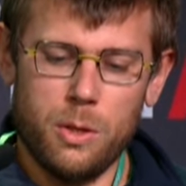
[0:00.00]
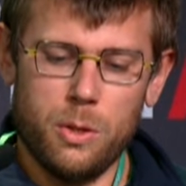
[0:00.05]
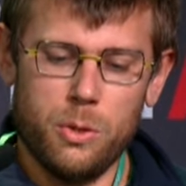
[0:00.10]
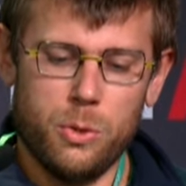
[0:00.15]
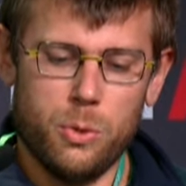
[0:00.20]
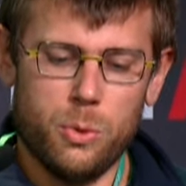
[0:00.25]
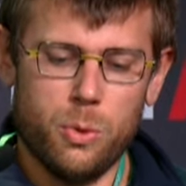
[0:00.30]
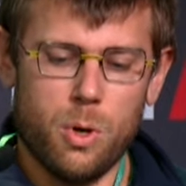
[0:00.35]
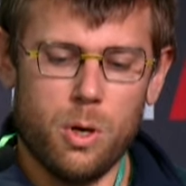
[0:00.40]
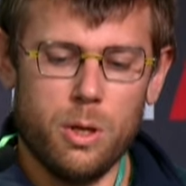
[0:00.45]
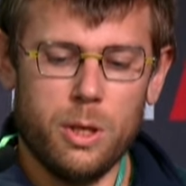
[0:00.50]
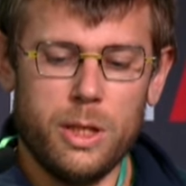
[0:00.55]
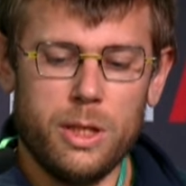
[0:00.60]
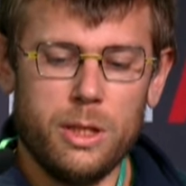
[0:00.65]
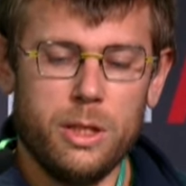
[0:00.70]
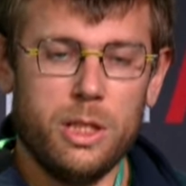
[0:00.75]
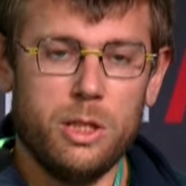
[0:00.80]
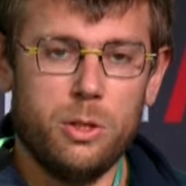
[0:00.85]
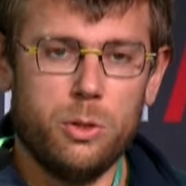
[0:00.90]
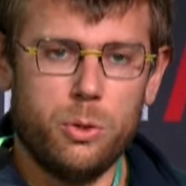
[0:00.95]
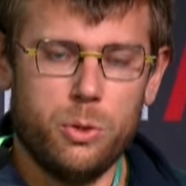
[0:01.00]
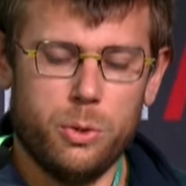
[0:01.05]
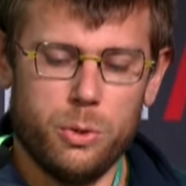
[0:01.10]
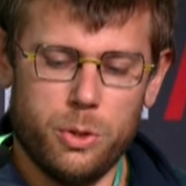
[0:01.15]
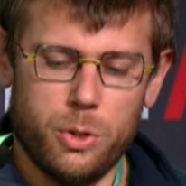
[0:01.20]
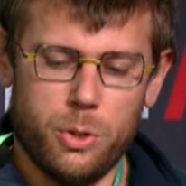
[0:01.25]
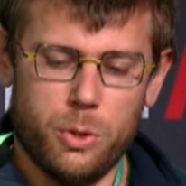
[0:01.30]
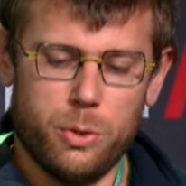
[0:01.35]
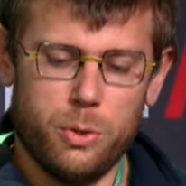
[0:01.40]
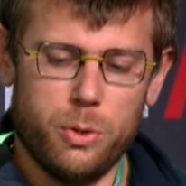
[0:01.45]
You only need
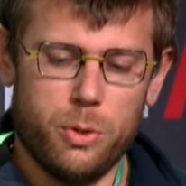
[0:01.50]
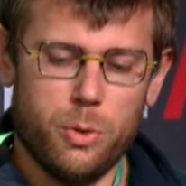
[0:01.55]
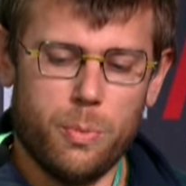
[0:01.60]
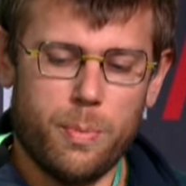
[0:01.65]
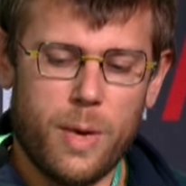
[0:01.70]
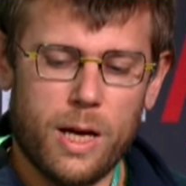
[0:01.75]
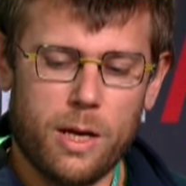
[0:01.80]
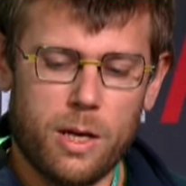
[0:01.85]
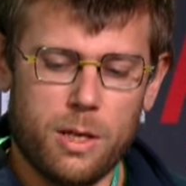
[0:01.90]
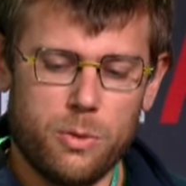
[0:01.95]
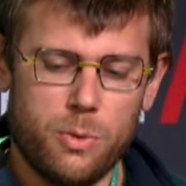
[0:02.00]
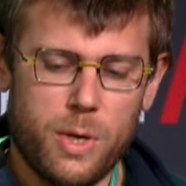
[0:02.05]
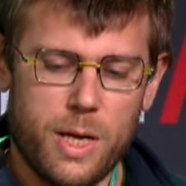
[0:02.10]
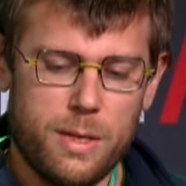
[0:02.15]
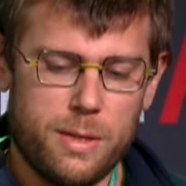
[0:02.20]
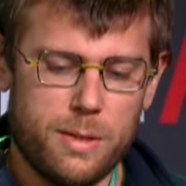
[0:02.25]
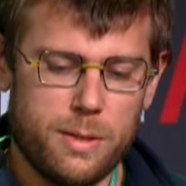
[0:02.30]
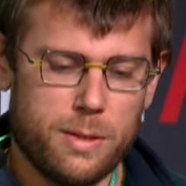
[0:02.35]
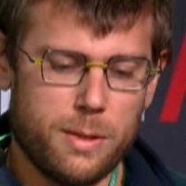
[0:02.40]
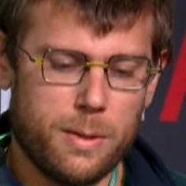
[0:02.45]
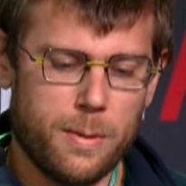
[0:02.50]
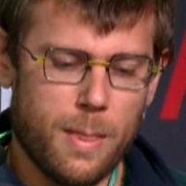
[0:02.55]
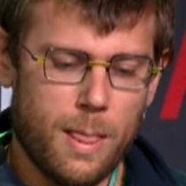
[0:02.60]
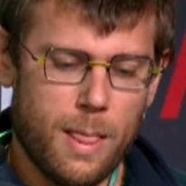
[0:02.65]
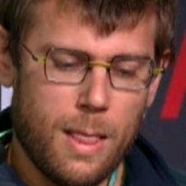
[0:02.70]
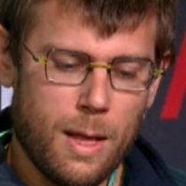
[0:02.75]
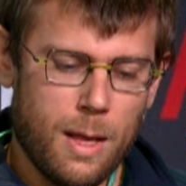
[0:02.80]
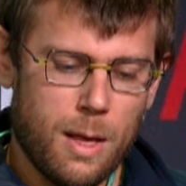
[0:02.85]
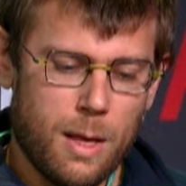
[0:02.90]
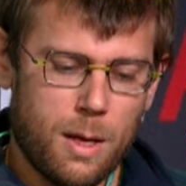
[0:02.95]
to know the MAC address,
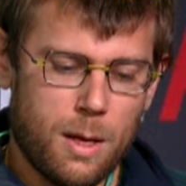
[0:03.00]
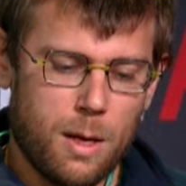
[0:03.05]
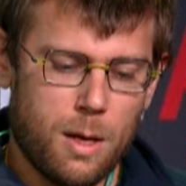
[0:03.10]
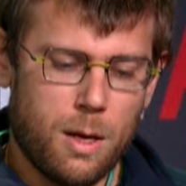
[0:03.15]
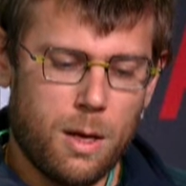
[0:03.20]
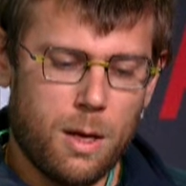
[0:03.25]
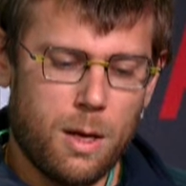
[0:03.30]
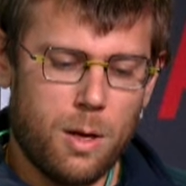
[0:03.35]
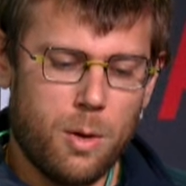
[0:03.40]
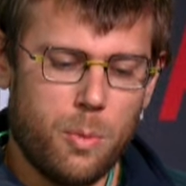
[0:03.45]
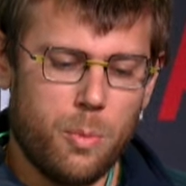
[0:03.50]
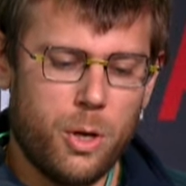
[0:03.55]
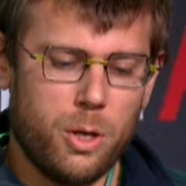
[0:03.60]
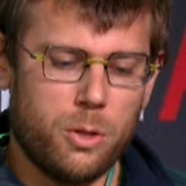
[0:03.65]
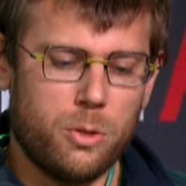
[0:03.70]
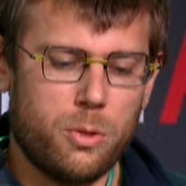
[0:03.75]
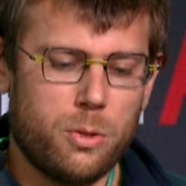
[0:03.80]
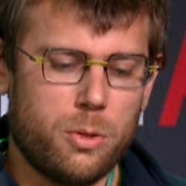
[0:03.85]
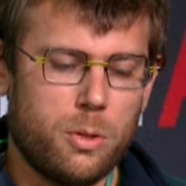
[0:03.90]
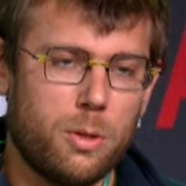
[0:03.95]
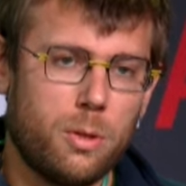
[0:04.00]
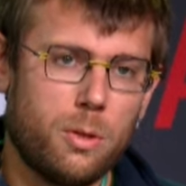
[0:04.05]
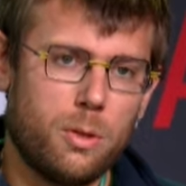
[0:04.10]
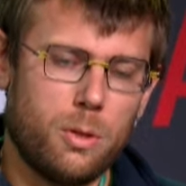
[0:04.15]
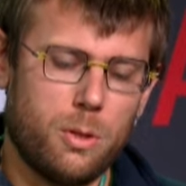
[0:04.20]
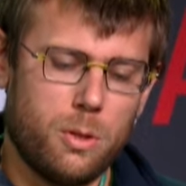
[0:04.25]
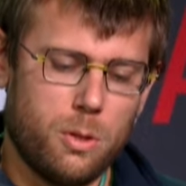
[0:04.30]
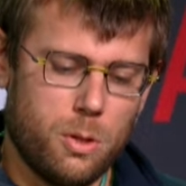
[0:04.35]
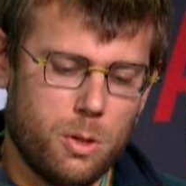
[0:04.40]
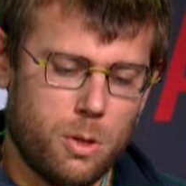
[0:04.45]
but
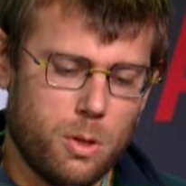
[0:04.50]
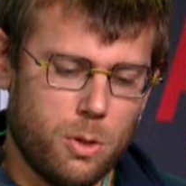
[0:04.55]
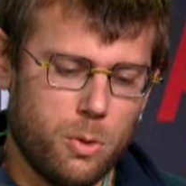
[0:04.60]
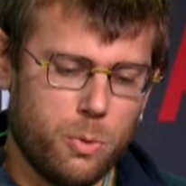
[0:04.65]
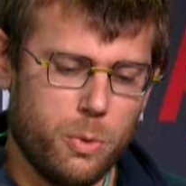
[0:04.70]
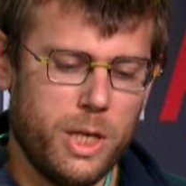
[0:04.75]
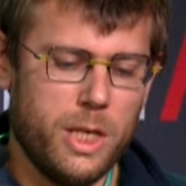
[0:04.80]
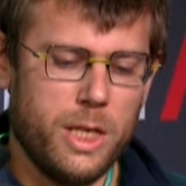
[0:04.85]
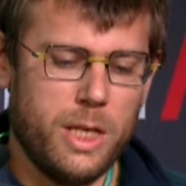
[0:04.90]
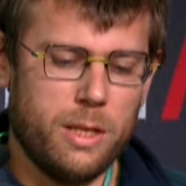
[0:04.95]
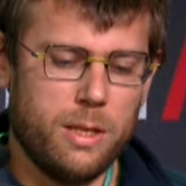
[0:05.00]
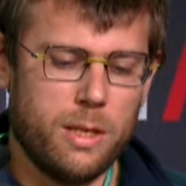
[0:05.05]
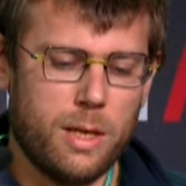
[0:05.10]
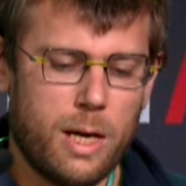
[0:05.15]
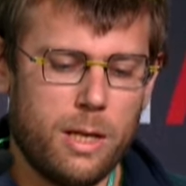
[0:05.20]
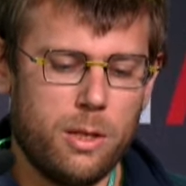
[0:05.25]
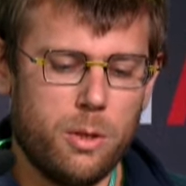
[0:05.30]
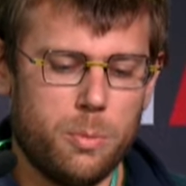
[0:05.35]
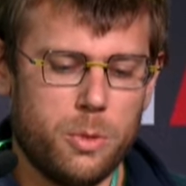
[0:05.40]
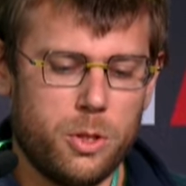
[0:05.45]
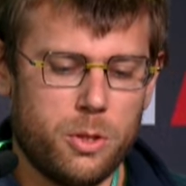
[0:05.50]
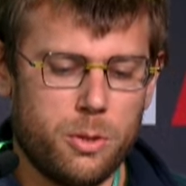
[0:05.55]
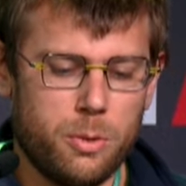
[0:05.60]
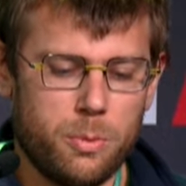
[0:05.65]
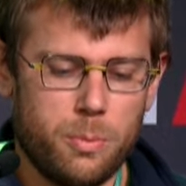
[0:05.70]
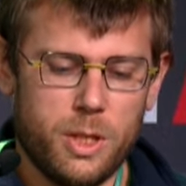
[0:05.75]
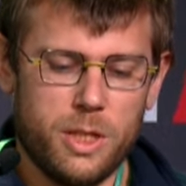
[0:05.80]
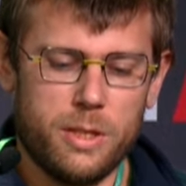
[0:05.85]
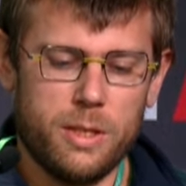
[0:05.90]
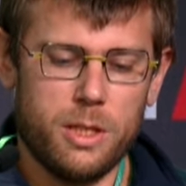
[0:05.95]
we need
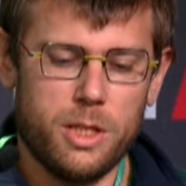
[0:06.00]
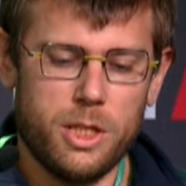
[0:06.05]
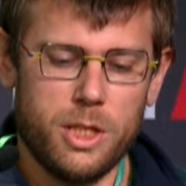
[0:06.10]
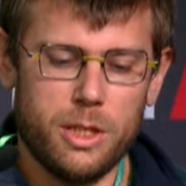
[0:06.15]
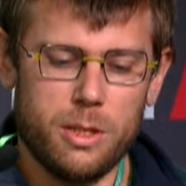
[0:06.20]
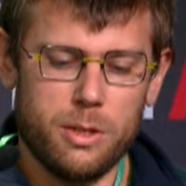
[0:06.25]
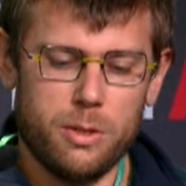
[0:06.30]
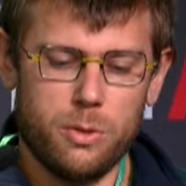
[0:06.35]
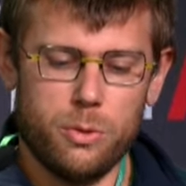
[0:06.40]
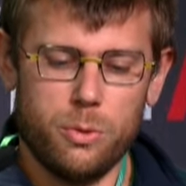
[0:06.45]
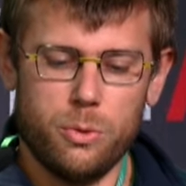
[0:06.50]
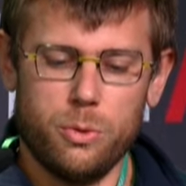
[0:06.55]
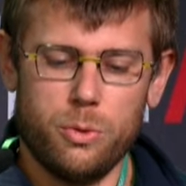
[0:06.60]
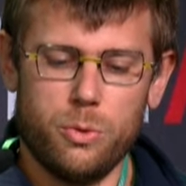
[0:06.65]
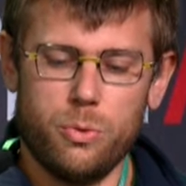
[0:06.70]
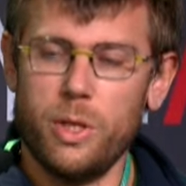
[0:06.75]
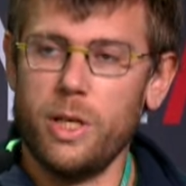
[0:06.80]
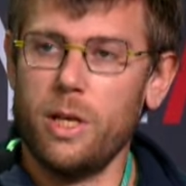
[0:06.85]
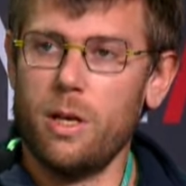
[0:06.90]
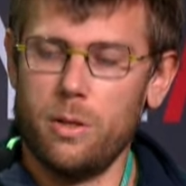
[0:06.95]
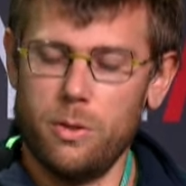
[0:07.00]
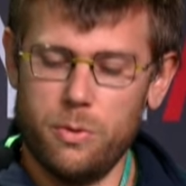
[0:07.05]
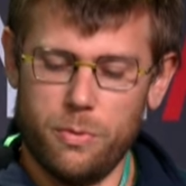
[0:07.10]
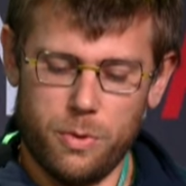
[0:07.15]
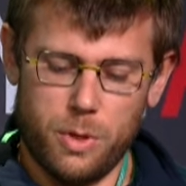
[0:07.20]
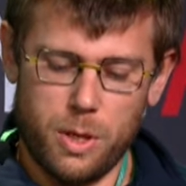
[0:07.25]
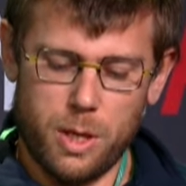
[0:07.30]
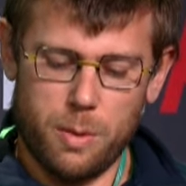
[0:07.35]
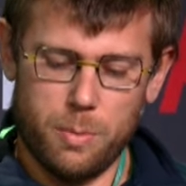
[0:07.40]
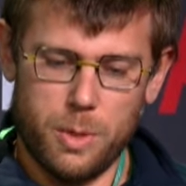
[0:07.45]
adoption messages to trigger the
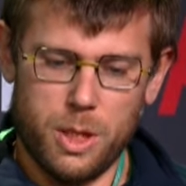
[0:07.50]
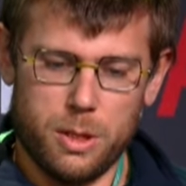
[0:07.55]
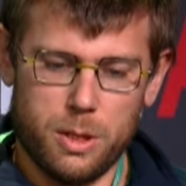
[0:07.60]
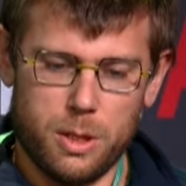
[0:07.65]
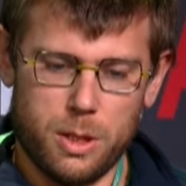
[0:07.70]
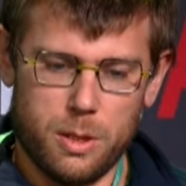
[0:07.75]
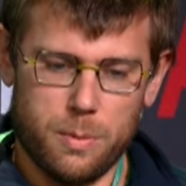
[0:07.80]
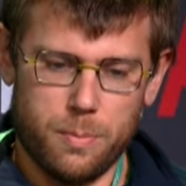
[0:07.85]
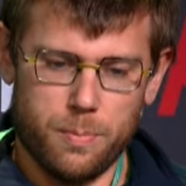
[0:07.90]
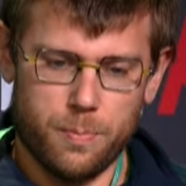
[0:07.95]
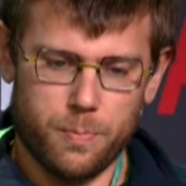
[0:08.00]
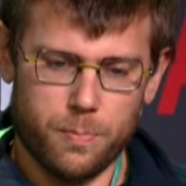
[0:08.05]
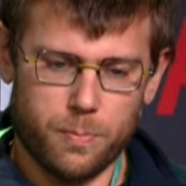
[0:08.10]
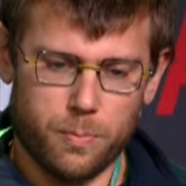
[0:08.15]
vulnerability.